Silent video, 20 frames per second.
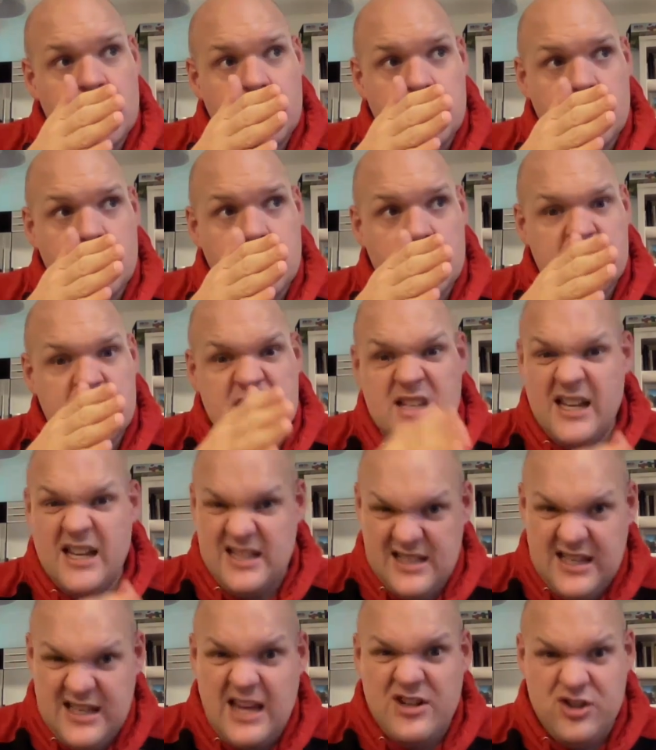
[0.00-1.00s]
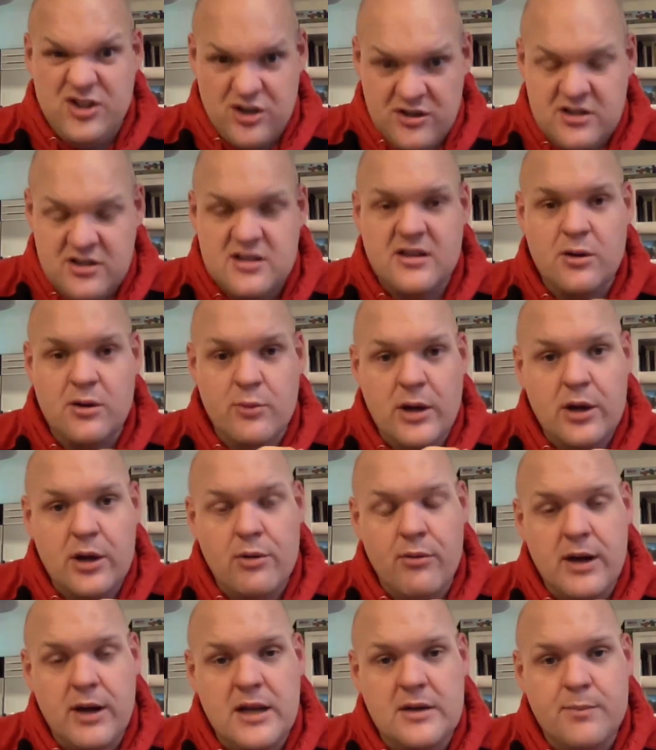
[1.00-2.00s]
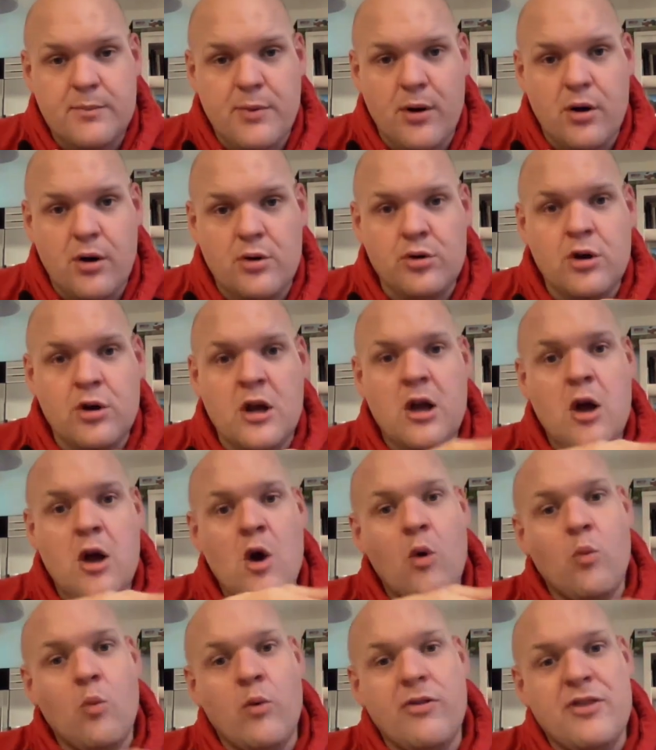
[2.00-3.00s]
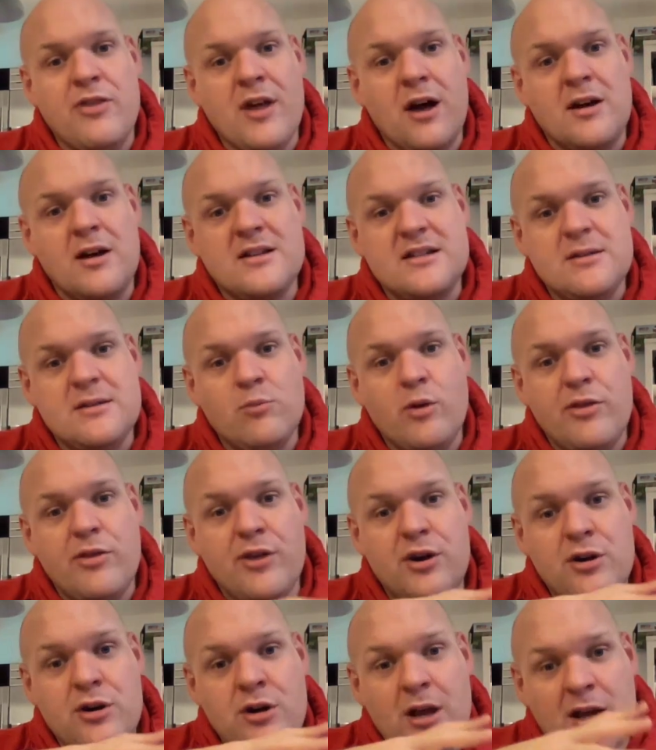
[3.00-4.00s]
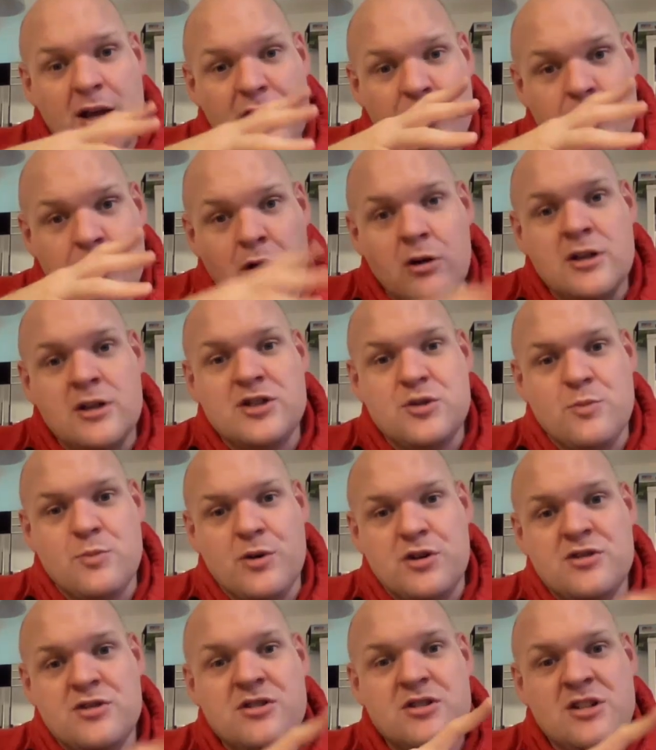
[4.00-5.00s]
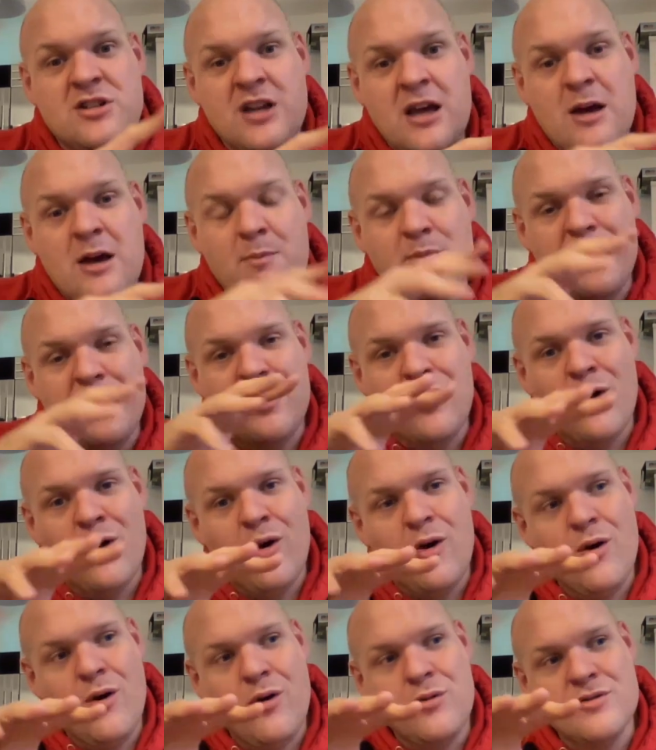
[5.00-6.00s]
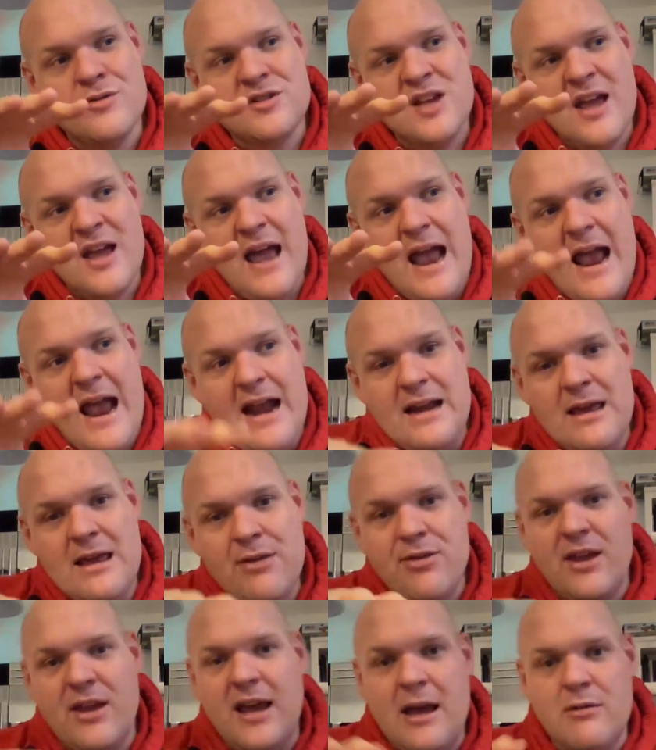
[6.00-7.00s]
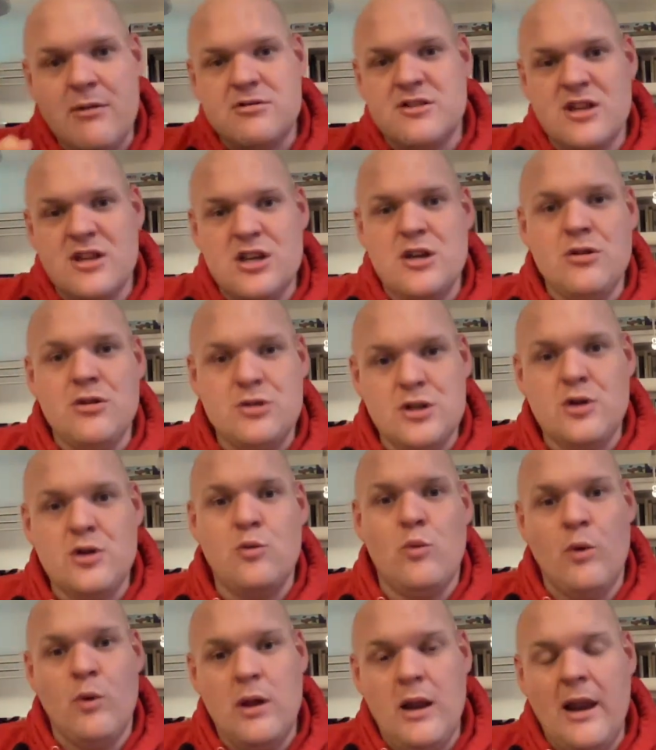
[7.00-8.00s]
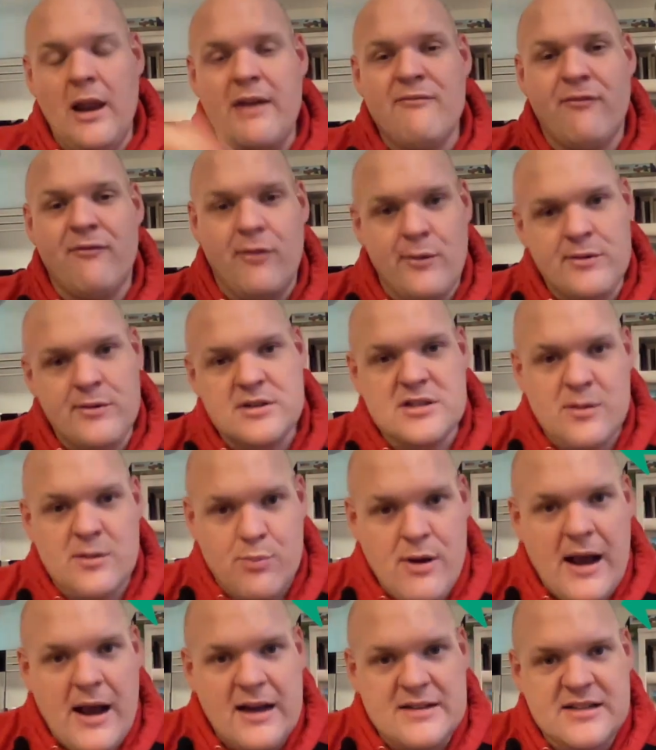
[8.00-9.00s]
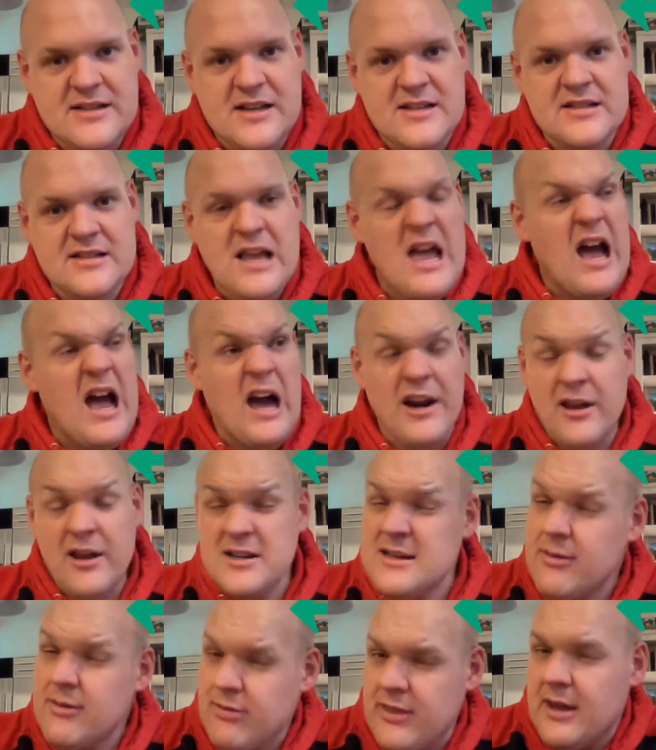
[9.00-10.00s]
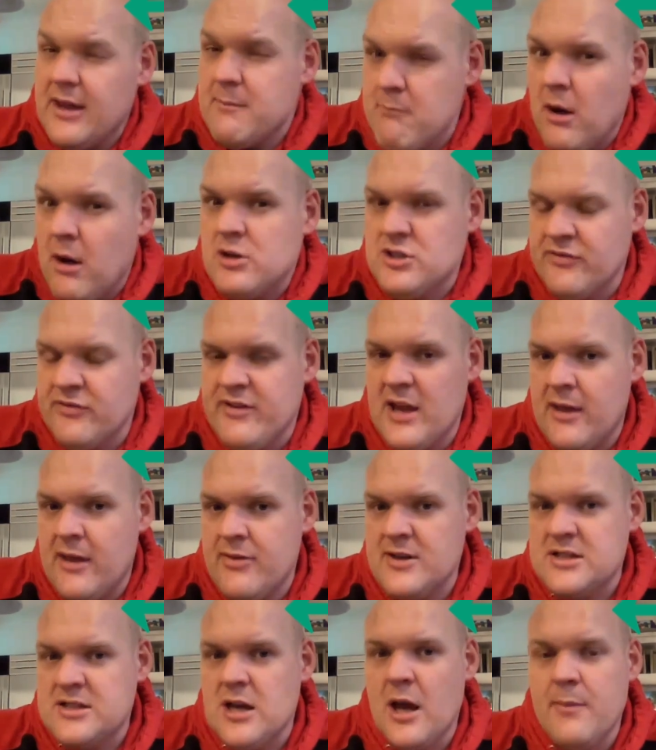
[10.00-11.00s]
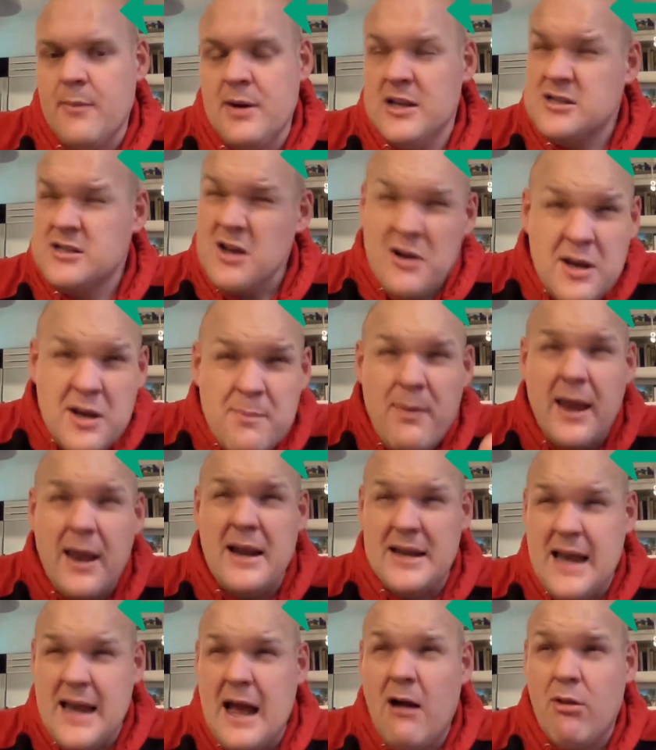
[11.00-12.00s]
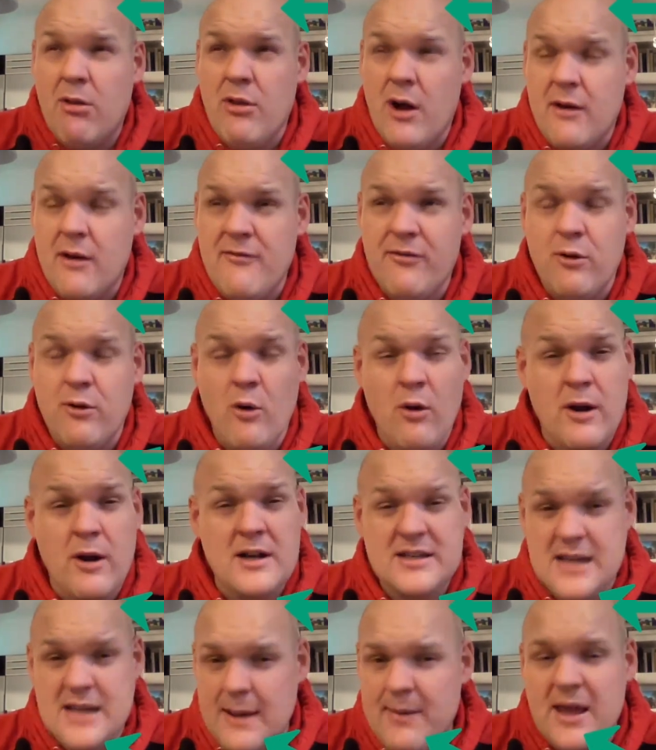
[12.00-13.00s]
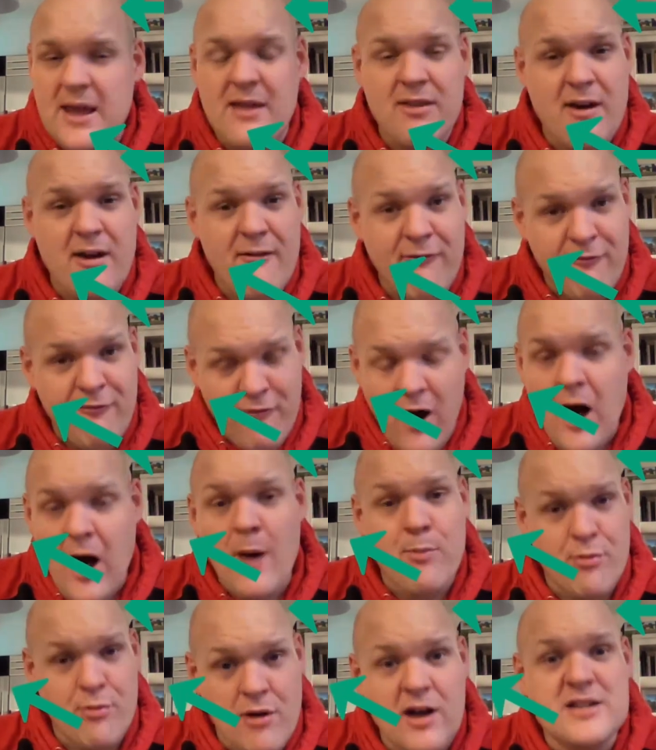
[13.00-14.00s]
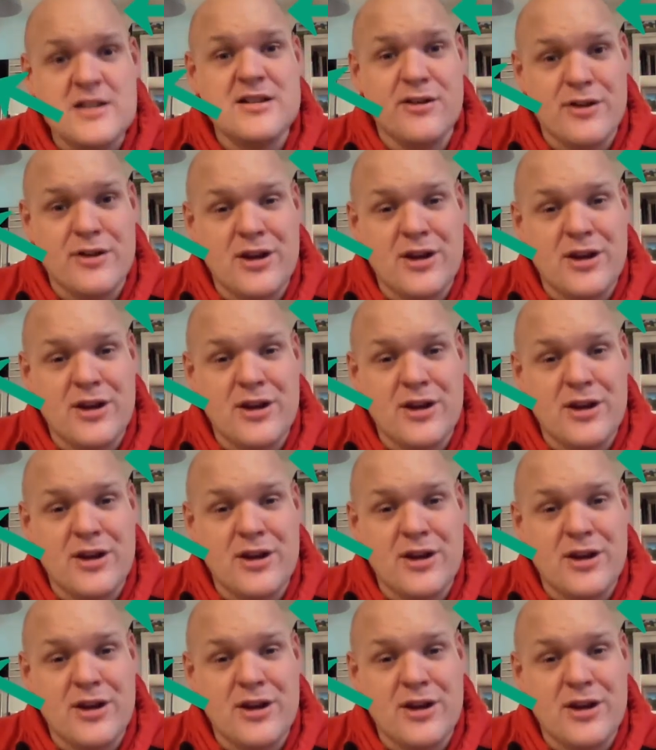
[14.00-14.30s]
6 sessions that we agreed upon, with the acknowledgement, because anything else that you do will influence the practice. And I didn't think much of it at the time, and it's only been now that I've thought, damn it, they're far brighter than I